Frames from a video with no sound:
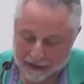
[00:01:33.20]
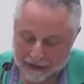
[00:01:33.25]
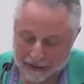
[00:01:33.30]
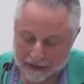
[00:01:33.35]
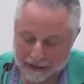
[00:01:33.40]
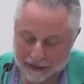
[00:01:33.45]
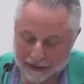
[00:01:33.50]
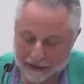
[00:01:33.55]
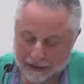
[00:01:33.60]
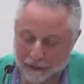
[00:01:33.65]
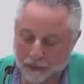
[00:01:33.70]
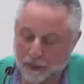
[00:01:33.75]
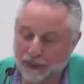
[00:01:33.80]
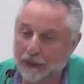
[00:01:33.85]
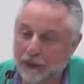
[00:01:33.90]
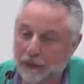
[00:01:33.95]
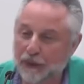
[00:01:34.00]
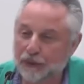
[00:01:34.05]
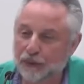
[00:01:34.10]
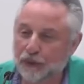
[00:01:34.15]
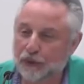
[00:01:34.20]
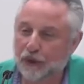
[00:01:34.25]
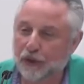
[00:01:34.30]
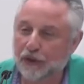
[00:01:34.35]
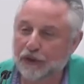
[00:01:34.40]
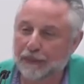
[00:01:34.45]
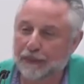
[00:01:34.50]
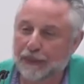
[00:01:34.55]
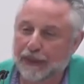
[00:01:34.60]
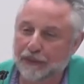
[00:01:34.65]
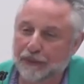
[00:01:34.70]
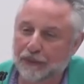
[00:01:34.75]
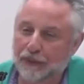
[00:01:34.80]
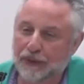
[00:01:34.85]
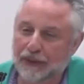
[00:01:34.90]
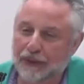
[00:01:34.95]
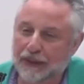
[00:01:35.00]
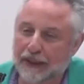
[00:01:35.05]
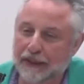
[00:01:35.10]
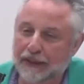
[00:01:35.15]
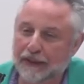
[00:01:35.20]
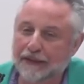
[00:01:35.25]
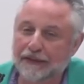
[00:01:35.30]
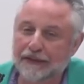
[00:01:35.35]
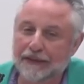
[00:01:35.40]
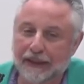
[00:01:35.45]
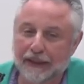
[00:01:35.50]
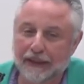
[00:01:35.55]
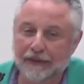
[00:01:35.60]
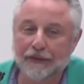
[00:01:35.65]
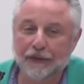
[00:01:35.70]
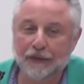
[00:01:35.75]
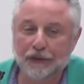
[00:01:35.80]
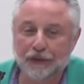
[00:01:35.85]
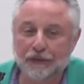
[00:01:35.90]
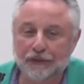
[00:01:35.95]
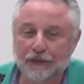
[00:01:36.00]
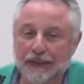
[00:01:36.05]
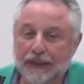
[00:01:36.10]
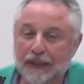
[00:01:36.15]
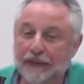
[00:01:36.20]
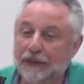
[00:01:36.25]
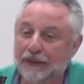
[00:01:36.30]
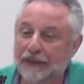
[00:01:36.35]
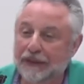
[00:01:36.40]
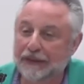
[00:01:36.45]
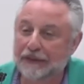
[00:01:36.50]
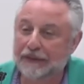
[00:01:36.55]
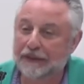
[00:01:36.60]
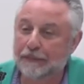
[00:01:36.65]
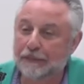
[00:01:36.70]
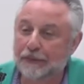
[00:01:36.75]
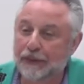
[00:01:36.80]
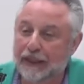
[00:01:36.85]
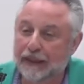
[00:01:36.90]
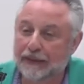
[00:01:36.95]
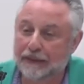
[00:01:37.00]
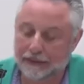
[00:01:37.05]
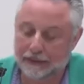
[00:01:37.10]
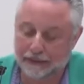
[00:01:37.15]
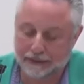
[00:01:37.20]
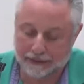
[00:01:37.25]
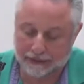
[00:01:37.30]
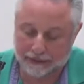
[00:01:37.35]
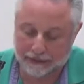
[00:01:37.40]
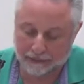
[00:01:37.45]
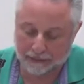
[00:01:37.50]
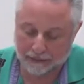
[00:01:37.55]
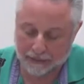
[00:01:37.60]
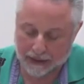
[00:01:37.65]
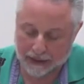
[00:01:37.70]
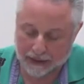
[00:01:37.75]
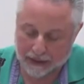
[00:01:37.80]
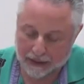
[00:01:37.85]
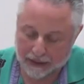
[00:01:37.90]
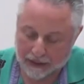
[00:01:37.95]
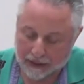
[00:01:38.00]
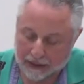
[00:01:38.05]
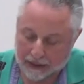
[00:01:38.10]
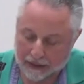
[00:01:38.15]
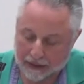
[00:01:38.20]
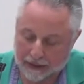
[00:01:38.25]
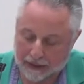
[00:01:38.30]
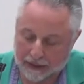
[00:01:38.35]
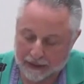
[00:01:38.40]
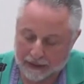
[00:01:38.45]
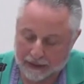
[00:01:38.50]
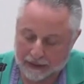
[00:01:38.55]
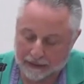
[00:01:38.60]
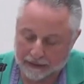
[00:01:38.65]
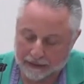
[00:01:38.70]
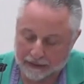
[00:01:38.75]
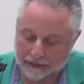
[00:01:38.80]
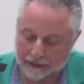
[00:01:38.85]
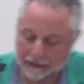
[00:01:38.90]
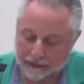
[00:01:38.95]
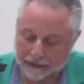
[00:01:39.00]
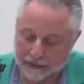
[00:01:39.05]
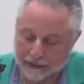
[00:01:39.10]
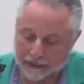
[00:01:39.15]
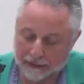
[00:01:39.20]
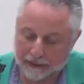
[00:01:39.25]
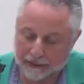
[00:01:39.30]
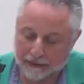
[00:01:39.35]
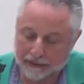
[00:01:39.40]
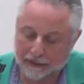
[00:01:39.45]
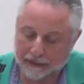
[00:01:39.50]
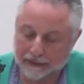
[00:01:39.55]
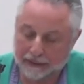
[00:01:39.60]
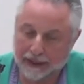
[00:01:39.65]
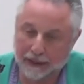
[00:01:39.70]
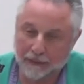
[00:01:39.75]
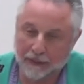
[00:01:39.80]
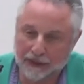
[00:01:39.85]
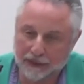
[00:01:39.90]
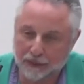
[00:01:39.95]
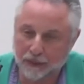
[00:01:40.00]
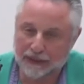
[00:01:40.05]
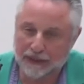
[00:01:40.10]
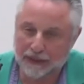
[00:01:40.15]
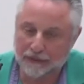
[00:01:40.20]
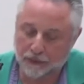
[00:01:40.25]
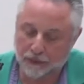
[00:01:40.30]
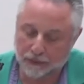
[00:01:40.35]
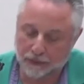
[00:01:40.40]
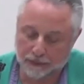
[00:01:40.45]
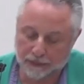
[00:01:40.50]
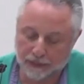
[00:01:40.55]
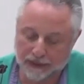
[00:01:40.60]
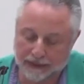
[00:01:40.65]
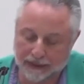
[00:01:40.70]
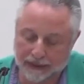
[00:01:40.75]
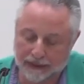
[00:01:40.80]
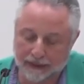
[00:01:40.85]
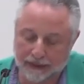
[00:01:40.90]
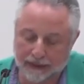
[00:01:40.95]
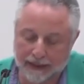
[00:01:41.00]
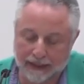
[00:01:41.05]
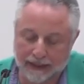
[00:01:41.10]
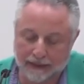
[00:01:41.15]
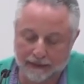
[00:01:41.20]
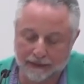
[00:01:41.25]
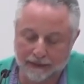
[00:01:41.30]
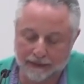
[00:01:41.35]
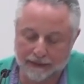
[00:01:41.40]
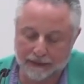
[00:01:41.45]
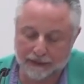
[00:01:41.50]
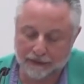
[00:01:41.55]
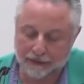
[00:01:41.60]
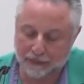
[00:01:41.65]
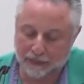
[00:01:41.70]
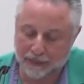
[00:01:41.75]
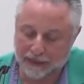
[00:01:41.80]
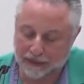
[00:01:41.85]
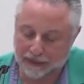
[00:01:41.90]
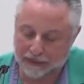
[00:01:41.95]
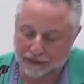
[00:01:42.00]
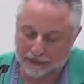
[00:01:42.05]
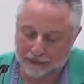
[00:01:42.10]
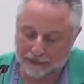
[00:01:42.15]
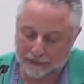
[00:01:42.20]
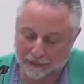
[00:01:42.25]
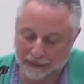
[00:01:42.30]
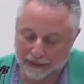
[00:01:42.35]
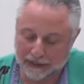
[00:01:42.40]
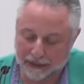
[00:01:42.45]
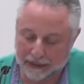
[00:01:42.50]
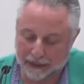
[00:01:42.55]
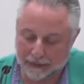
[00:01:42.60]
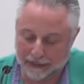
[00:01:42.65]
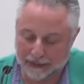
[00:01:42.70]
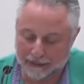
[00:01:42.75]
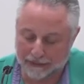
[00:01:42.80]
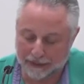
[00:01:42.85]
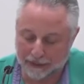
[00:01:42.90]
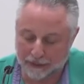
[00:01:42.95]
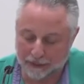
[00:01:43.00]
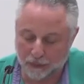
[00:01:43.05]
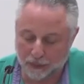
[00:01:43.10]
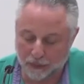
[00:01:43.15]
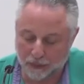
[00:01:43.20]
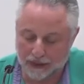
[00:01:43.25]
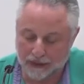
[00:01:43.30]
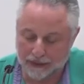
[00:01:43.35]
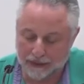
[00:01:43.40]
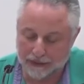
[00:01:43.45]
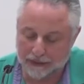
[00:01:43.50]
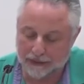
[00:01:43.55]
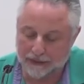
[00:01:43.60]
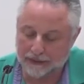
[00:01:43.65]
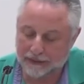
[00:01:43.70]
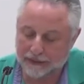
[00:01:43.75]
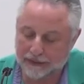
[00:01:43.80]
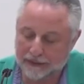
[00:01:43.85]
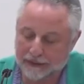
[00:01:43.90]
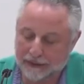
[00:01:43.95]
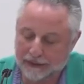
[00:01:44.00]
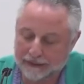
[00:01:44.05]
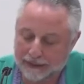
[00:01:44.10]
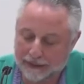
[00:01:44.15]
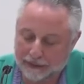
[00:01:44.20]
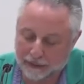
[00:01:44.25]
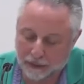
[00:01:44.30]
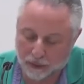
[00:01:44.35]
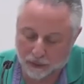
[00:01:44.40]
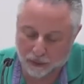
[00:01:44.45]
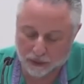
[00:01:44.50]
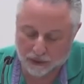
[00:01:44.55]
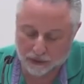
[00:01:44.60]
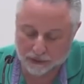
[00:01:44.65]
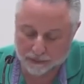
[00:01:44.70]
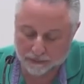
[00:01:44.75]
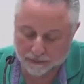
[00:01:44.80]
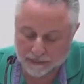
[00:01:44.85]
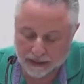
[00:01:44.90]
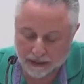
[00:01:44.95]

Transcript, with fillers: Uh, what I want to talk about today is the ethics of psychoanalytic practice. And uh, I will do this from a particular angle that will become, I think, more clear uh, as I go on.